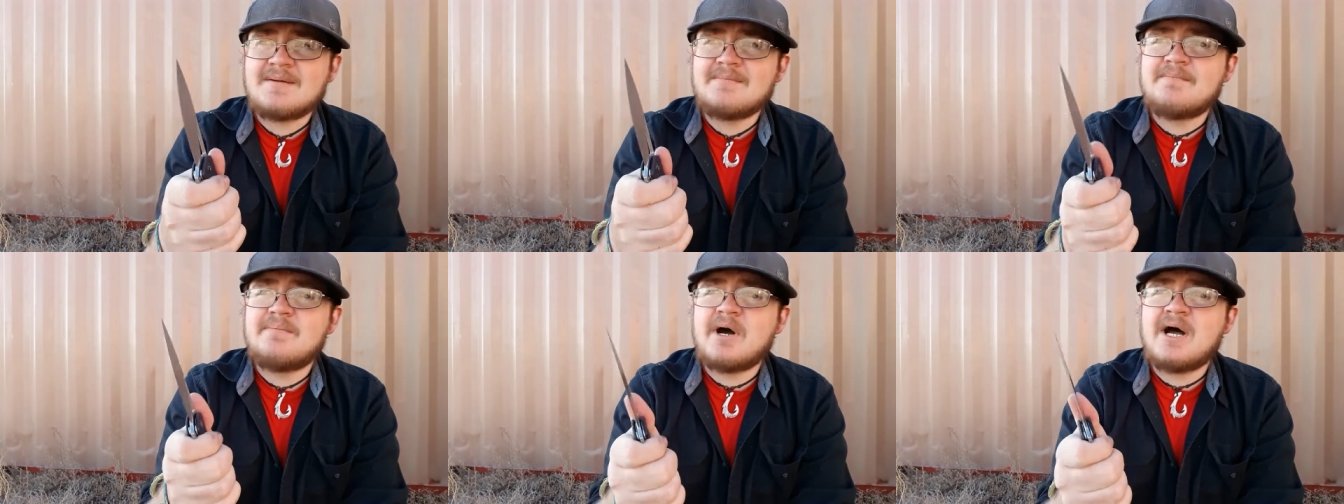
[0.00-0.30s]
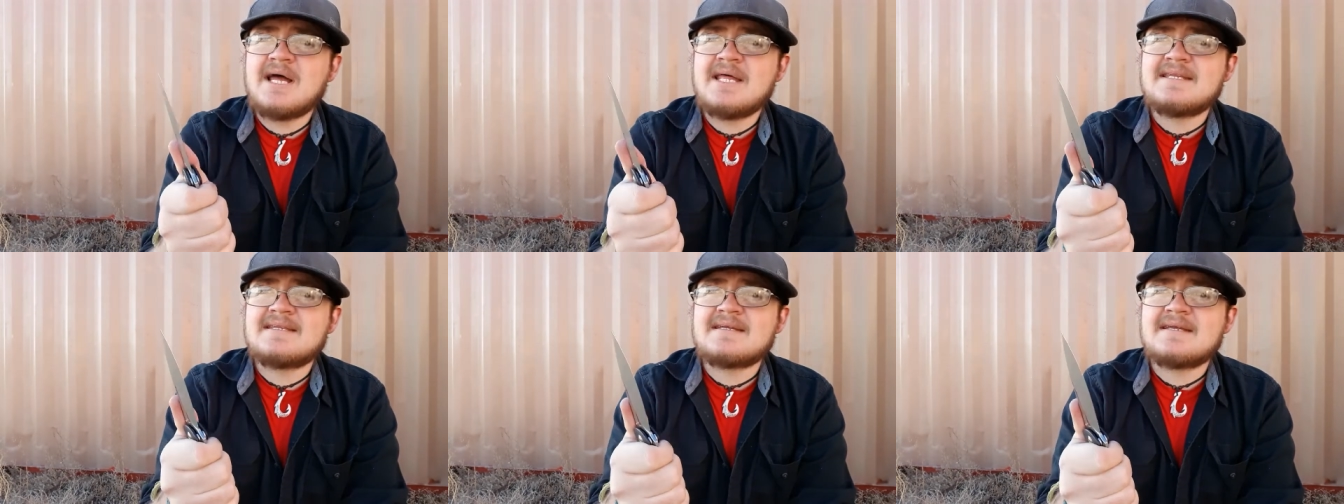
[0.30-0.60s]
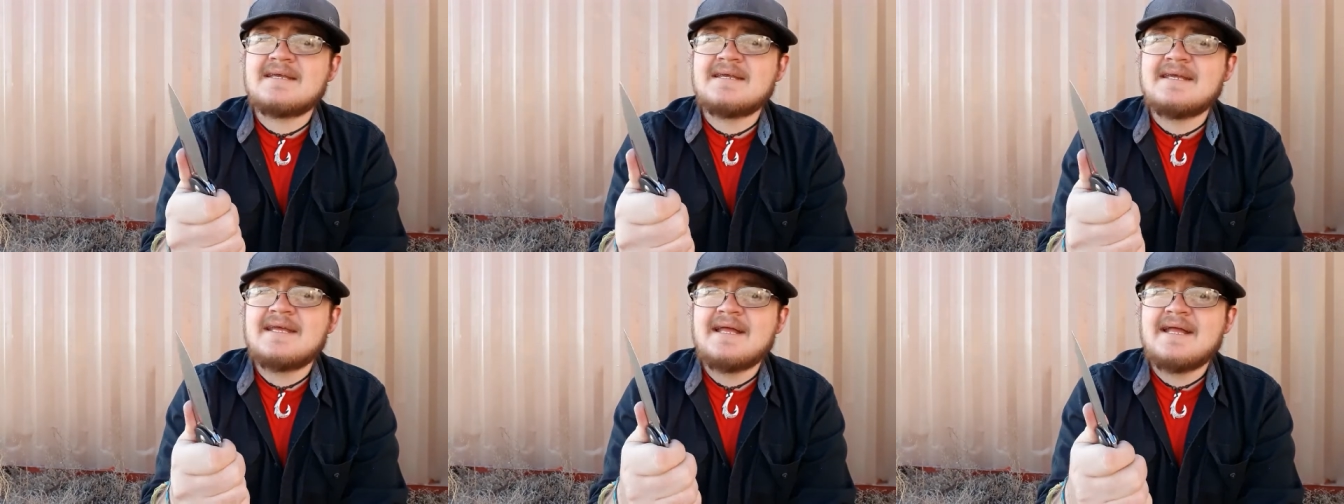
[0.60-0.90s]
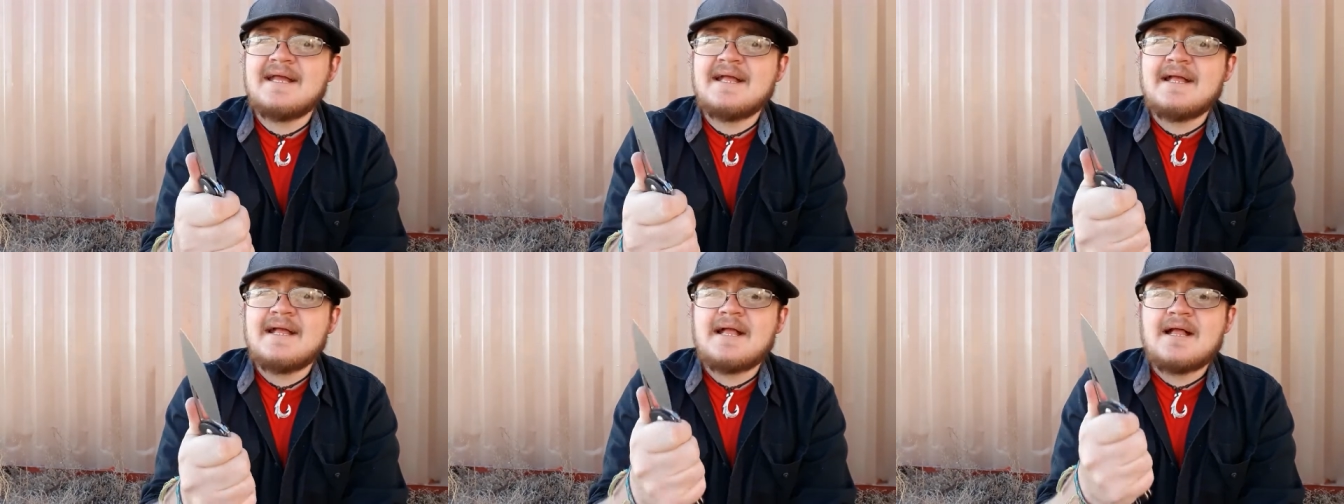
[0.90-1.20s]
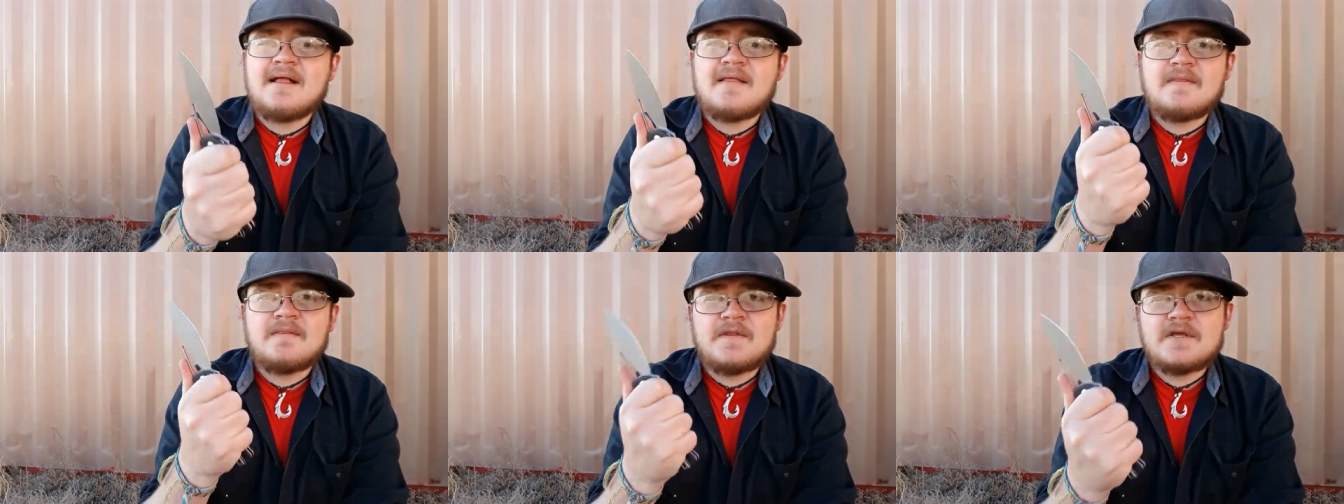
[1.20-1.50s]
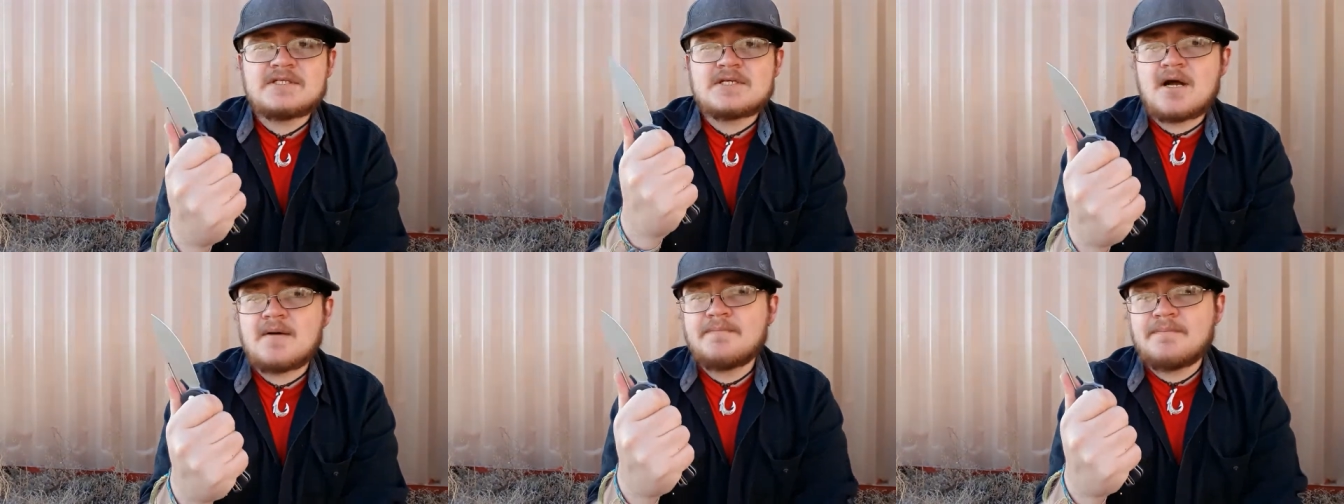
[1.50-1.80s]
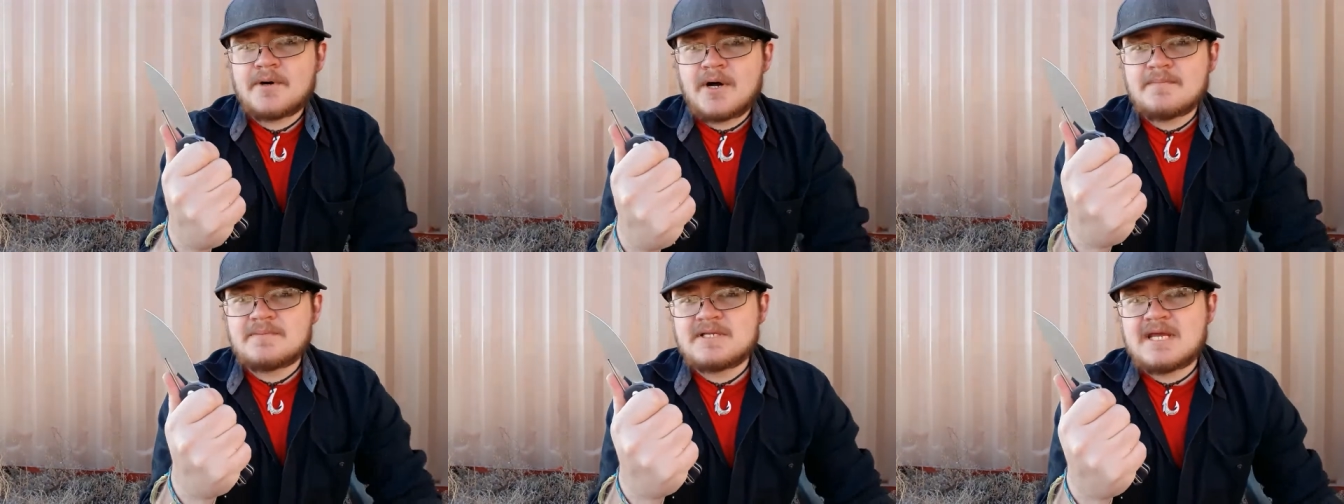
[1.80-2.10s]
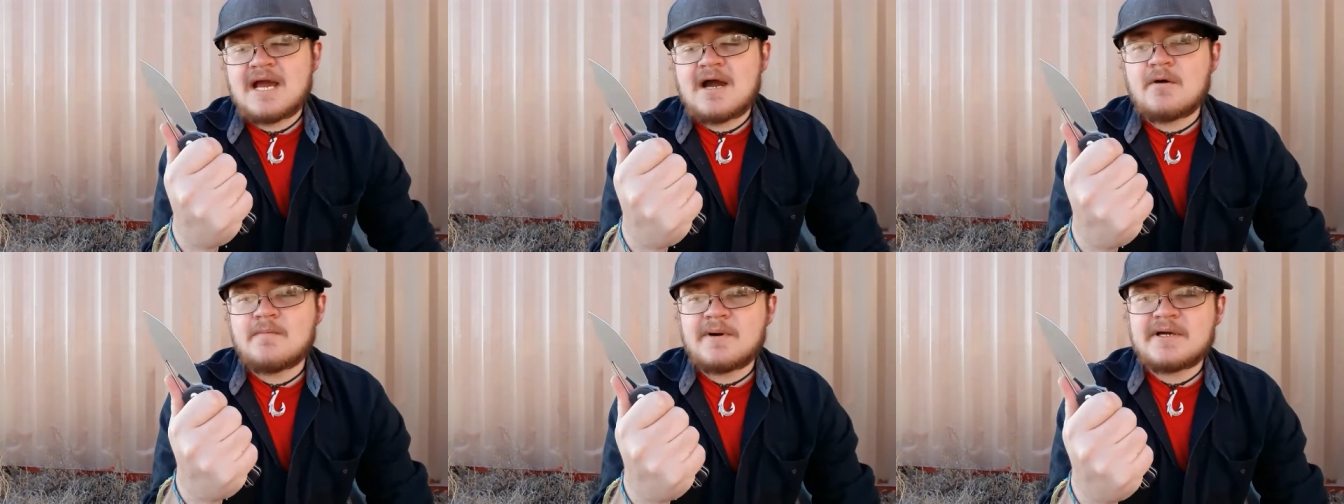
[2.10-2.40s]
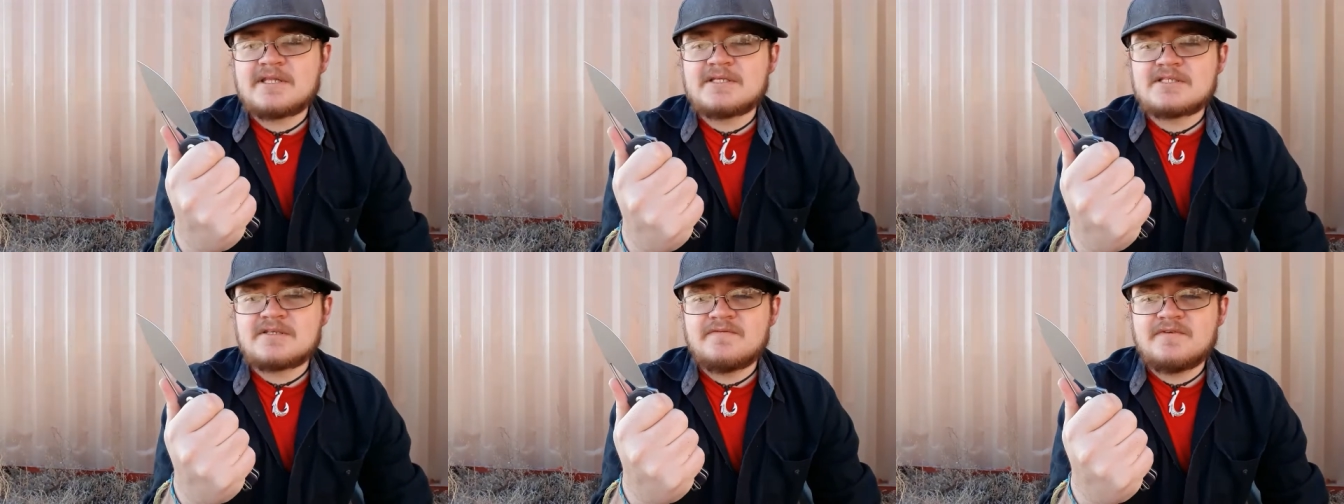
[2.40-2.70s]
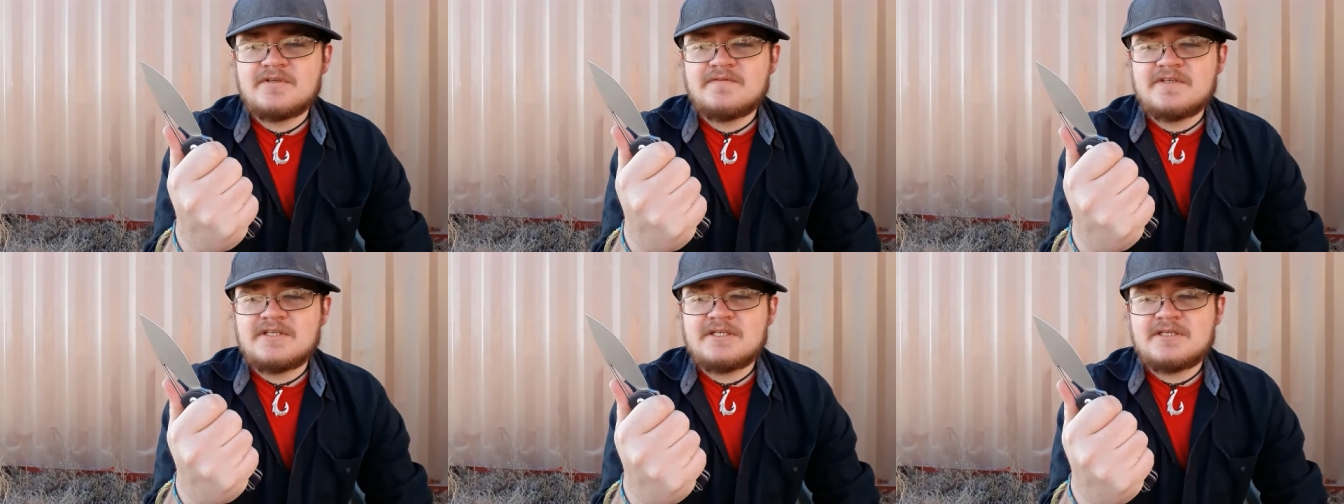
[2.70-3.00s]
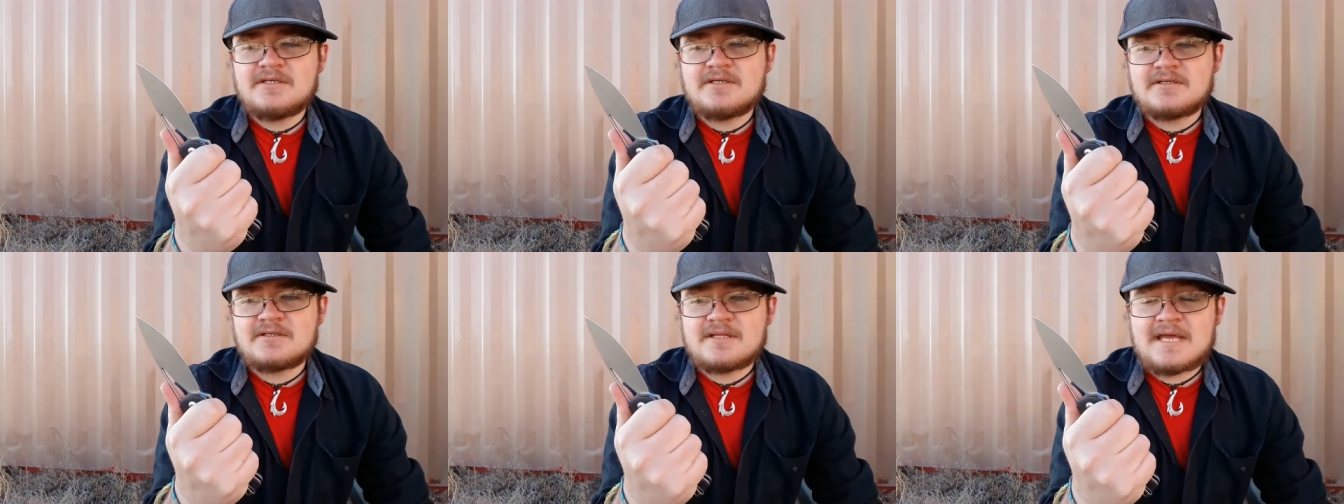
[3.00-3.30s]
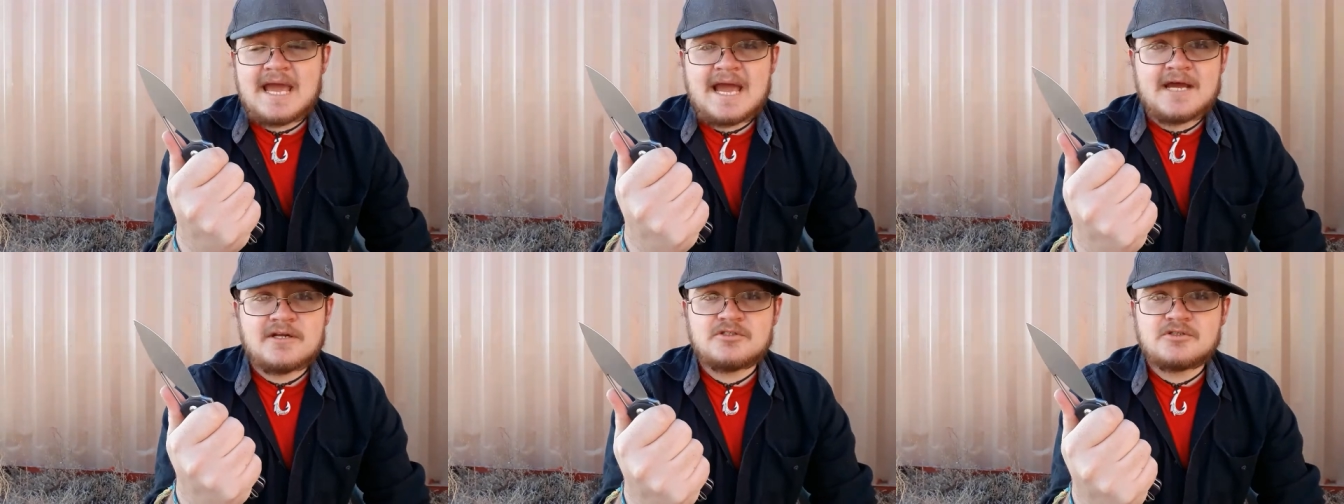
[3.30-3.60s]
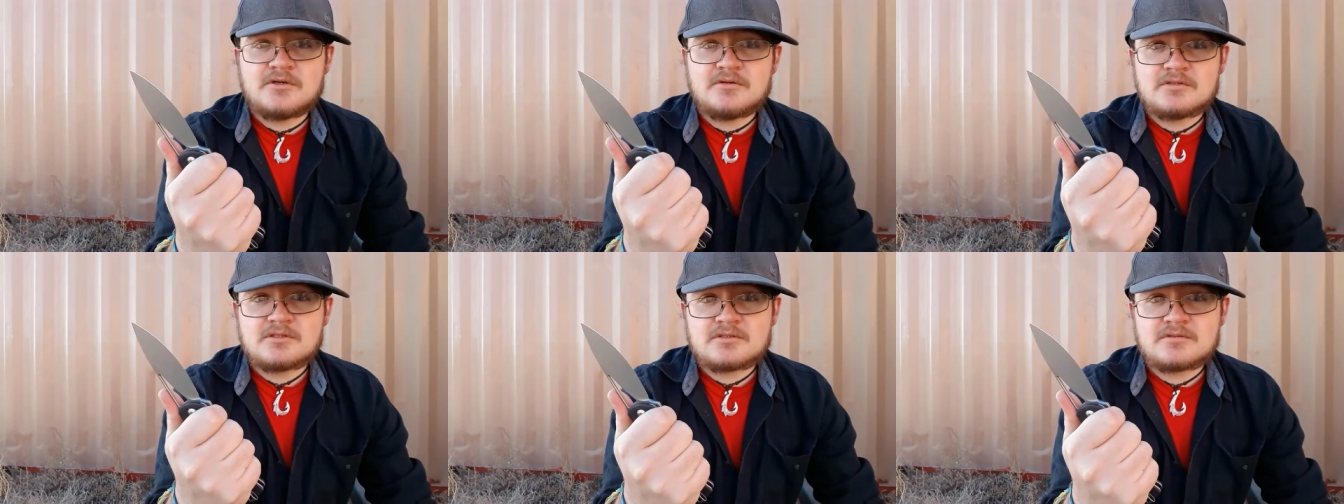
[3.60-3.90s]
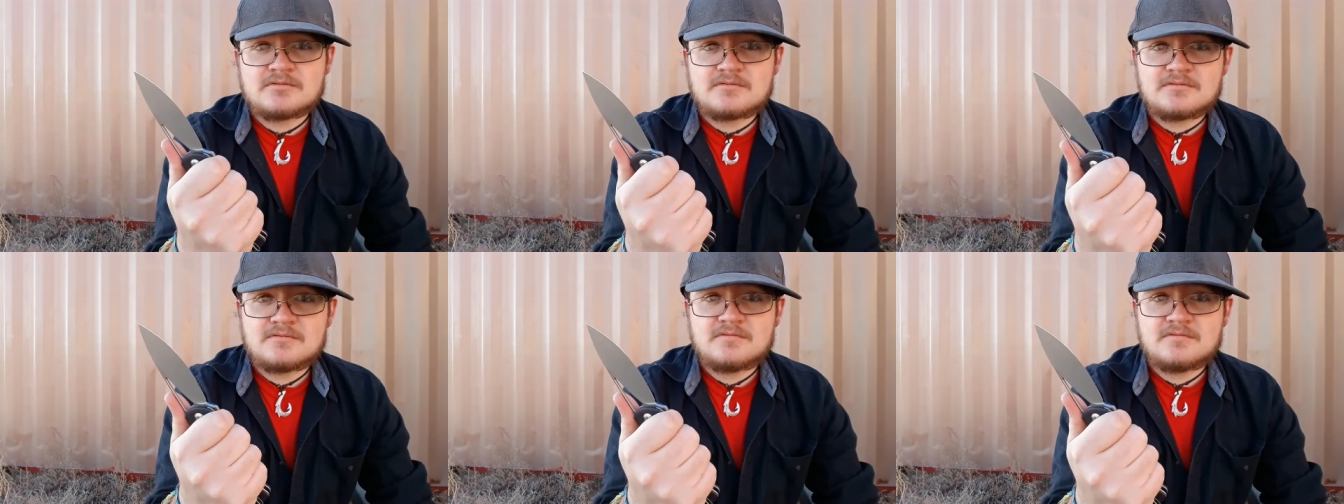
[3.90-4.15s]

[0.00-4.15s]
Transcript: But this got bumped out by the CIVI Hadros,